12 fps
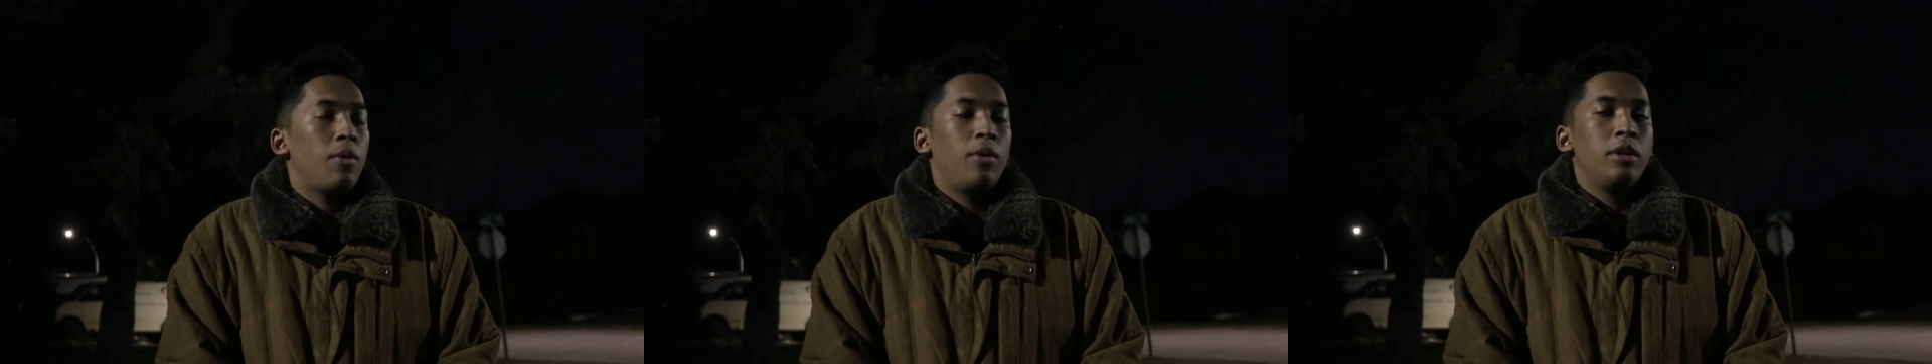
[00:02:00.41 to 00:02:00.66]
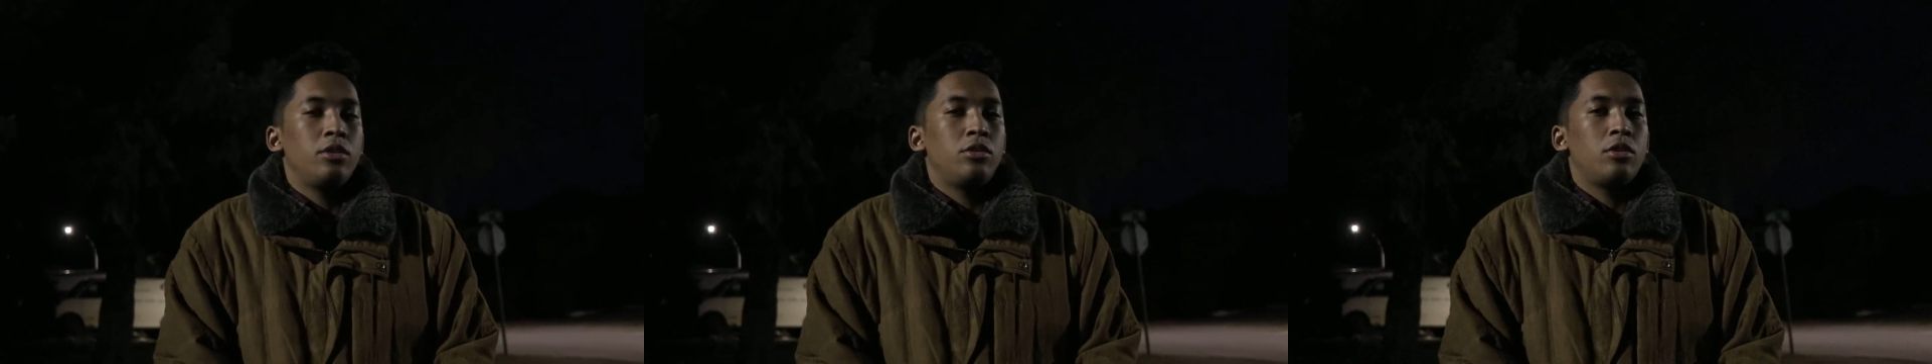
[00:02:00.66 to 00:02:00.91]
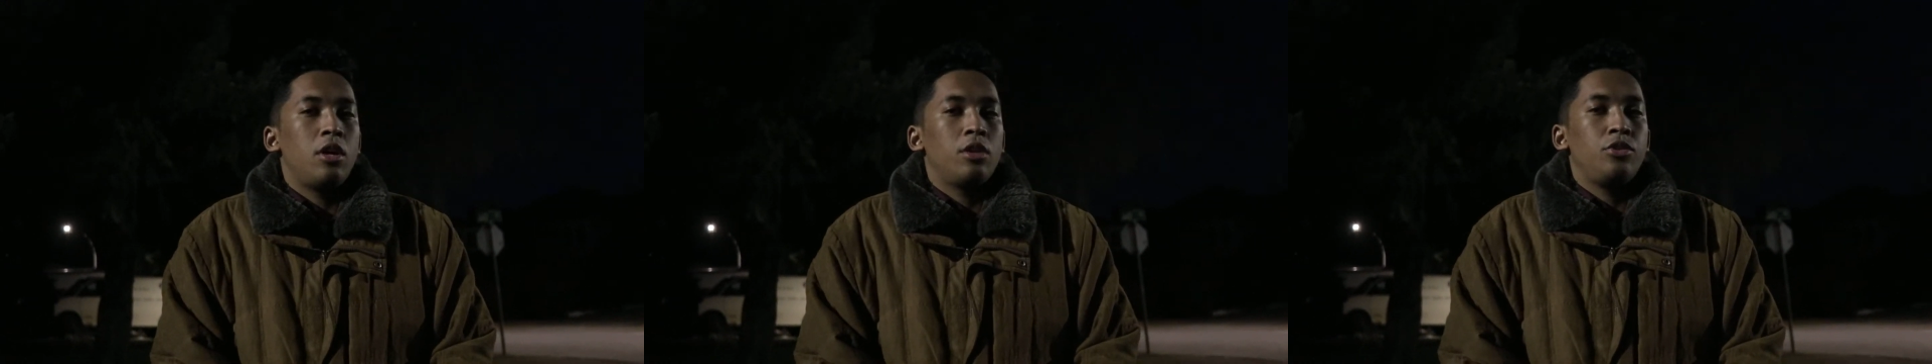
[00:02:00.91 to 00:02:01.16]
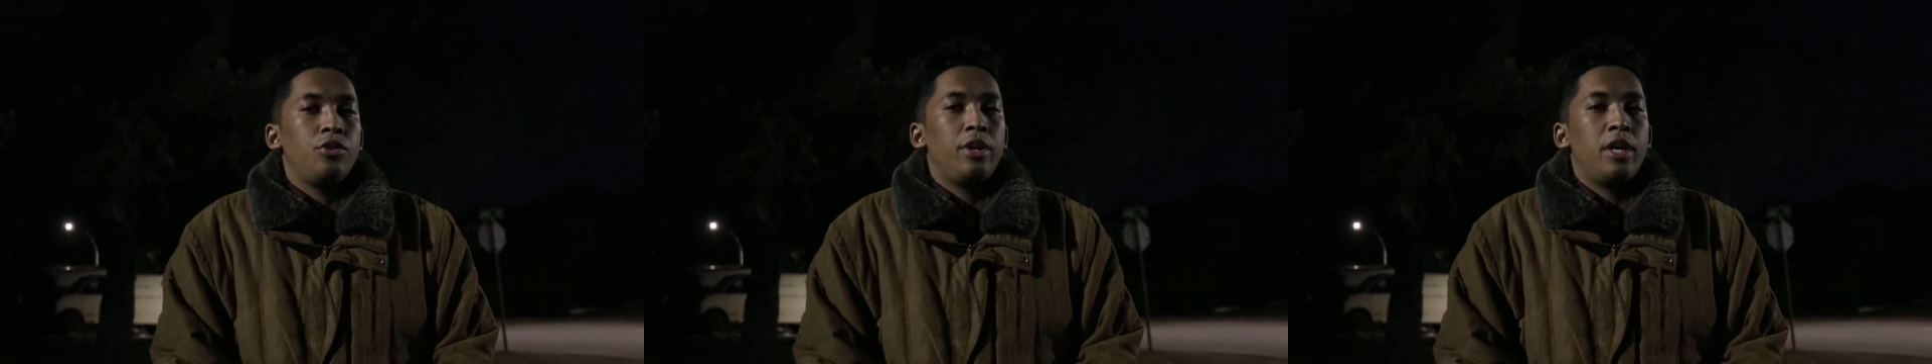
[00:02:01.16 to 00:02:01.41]
want to
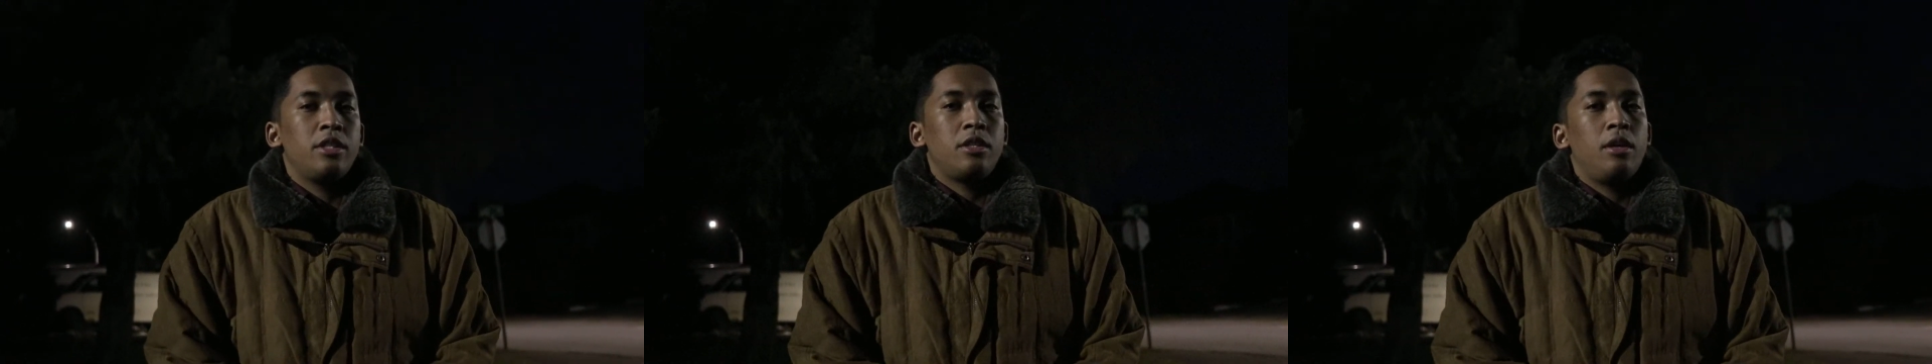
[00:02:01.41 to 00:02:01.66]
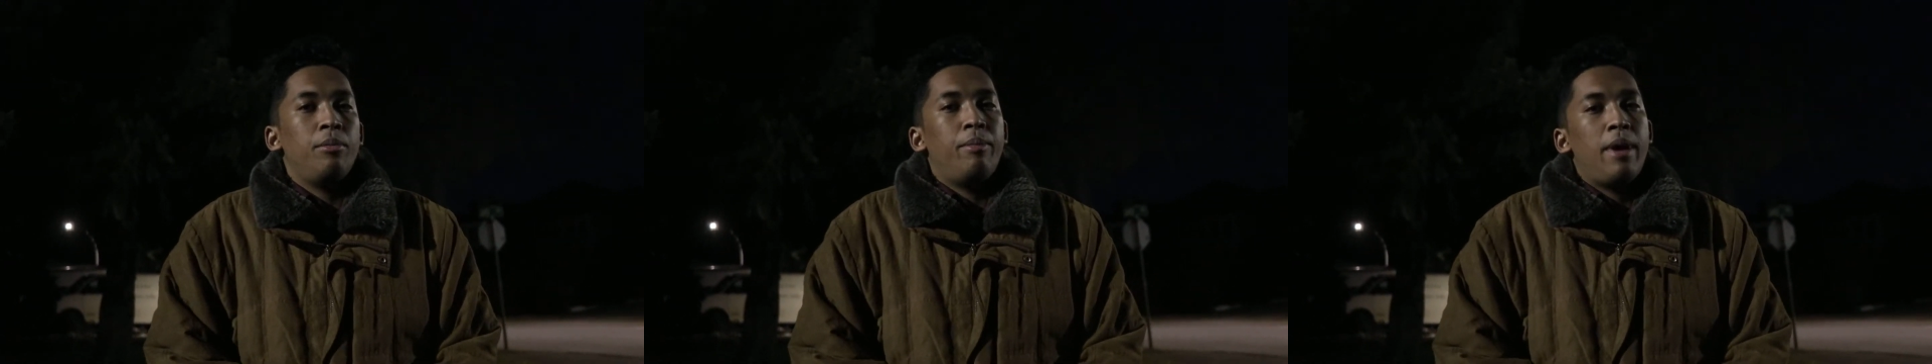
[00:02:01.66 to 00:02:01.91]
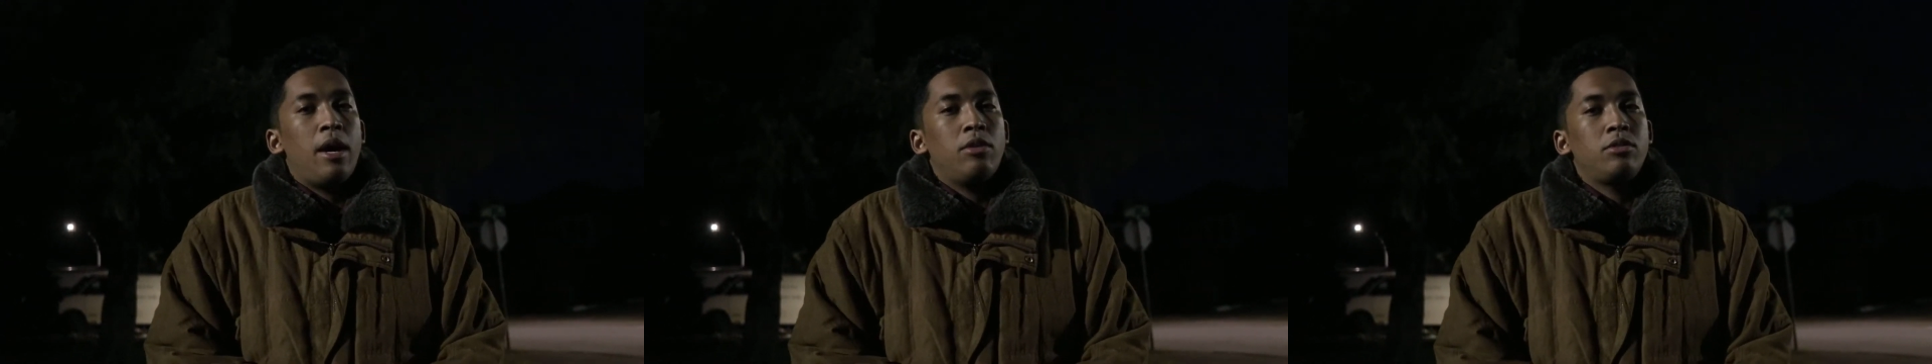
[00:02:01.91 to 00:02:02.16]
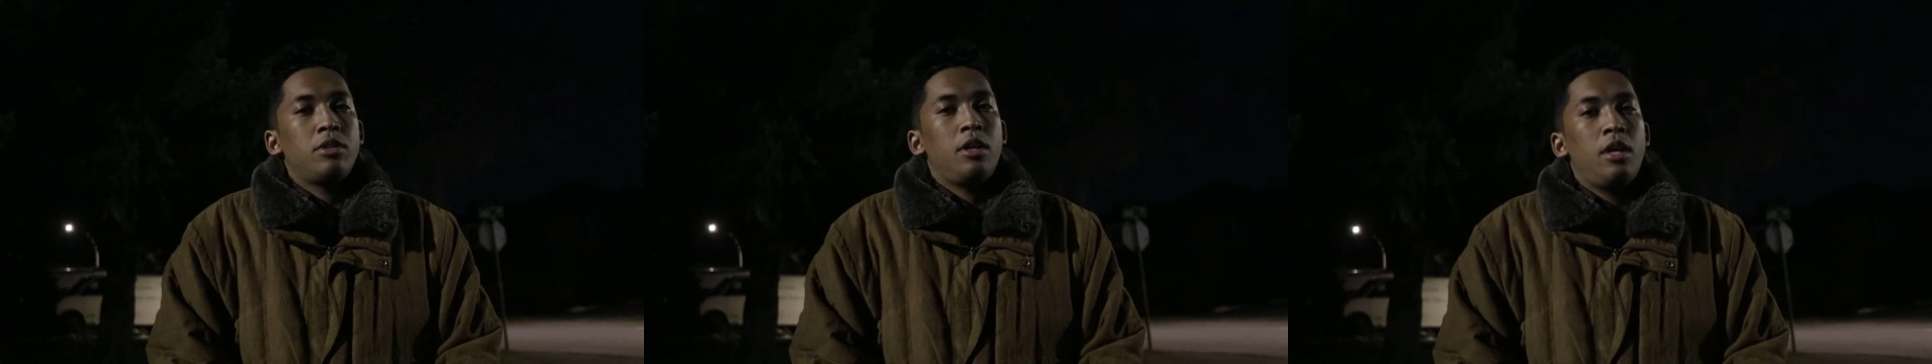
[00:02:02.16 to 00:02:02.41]
talk to you guys
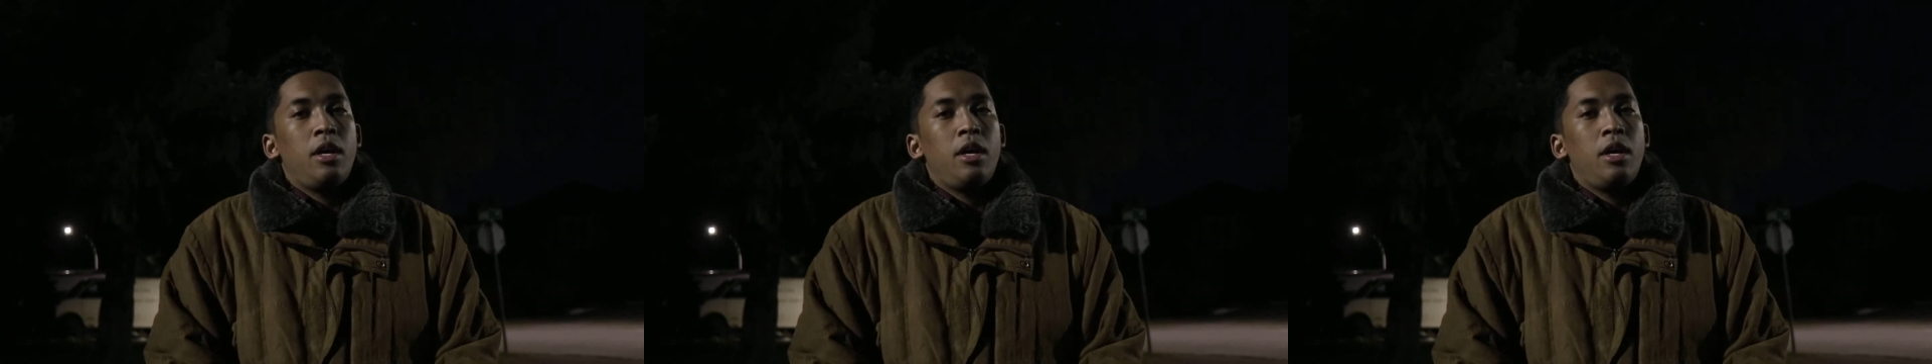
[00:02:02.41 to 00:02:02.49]
about